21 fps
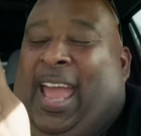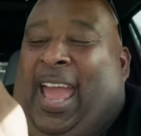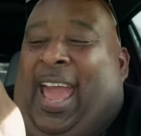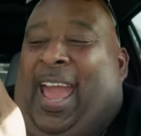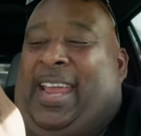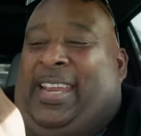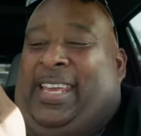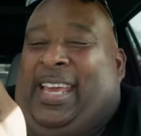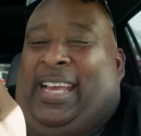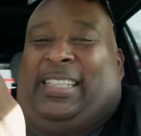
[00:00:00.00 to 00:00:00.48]

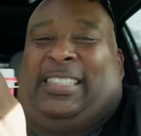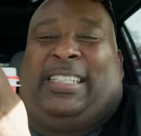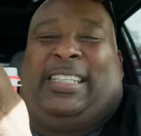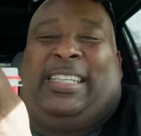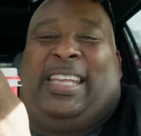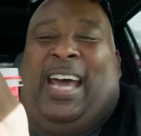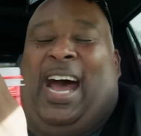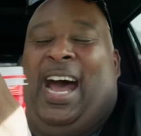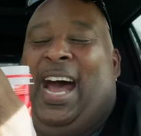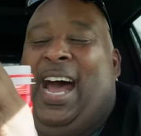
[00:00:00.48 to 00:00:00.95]
And it's
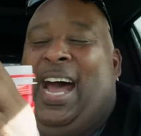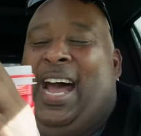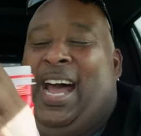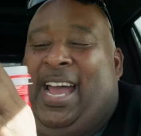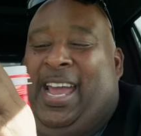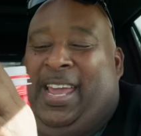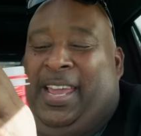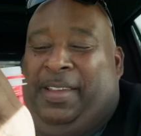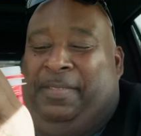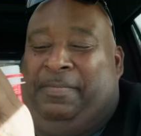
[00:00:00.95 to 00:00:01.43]

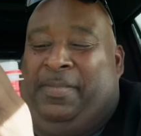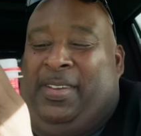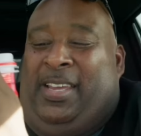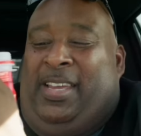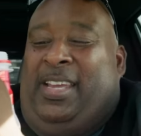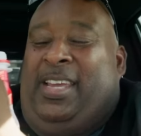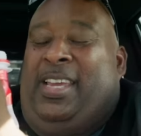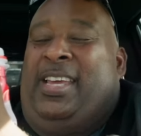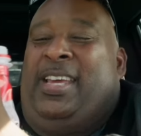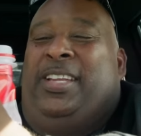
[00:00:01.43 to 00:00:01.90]
time
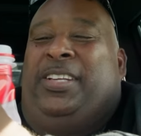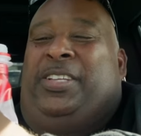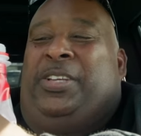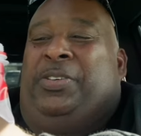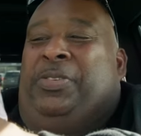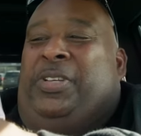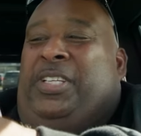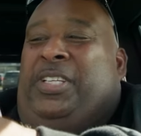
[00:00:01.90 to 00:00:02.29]
to